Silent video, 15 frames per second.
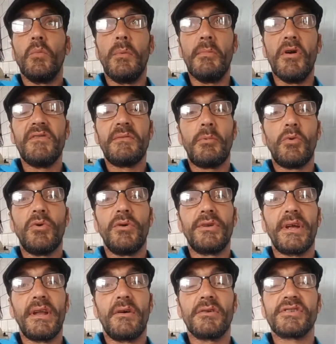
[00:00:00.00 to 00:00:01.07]
We moved
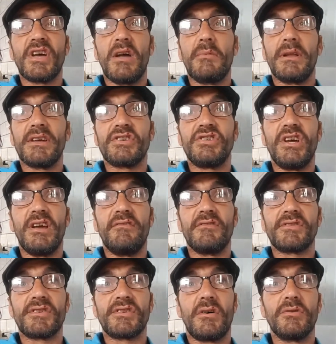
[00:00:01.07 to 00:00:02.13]
aboard in October last year,
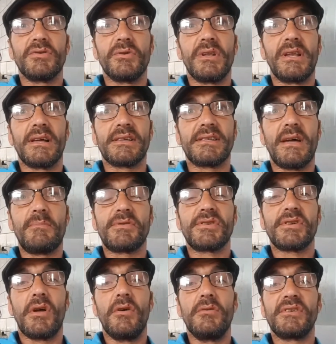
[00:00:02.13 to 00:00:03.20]
as I told you in the last
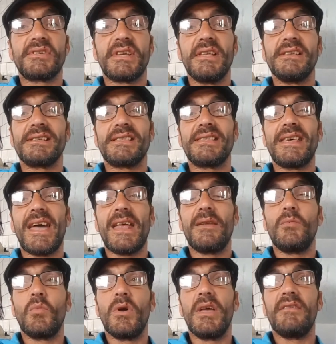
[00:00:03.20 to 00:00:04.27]
episode. Since
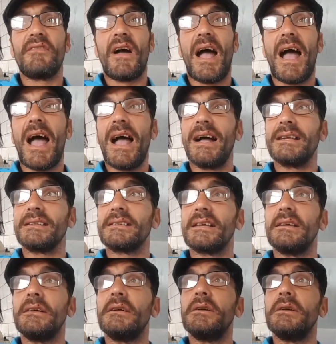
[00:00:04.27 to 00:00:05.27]
then, we've had